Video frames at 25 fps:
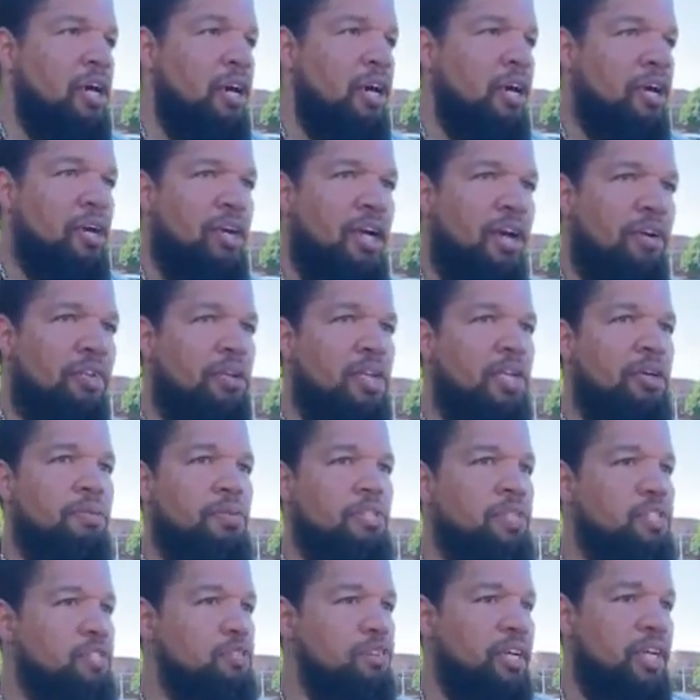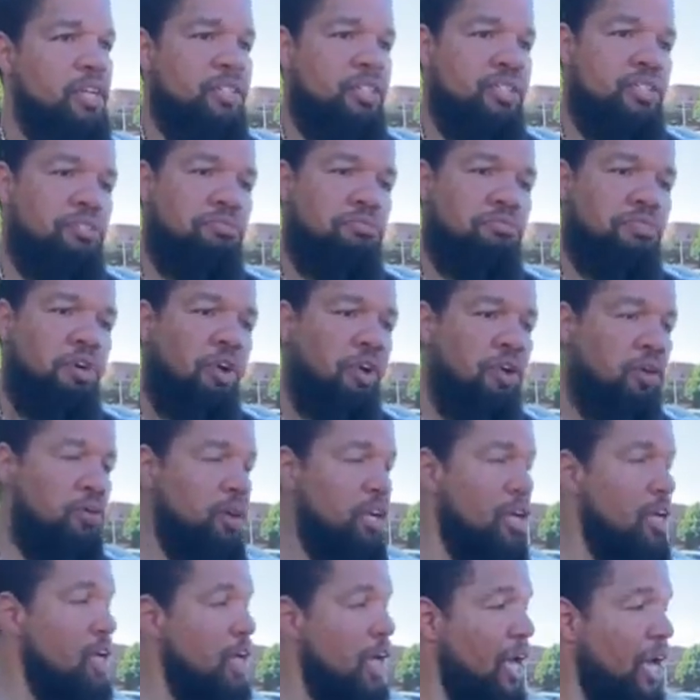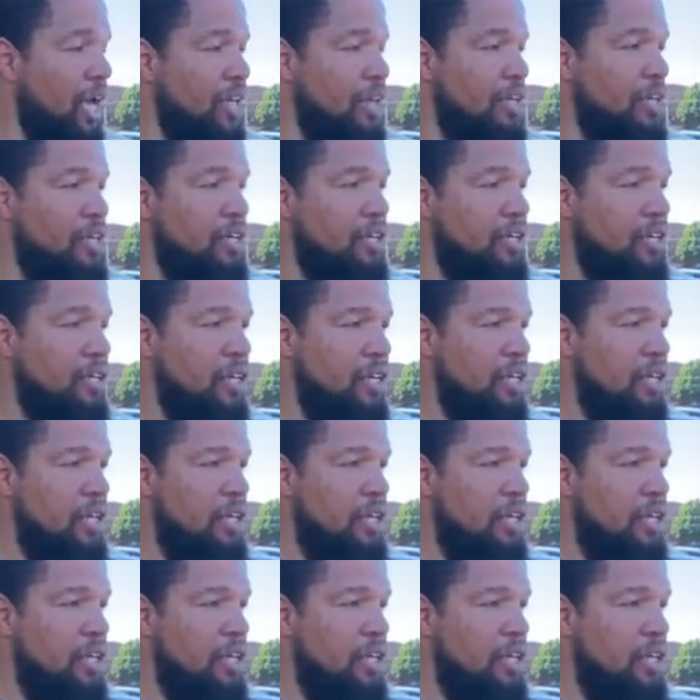Uh, currently, we stretch all the way to Canada,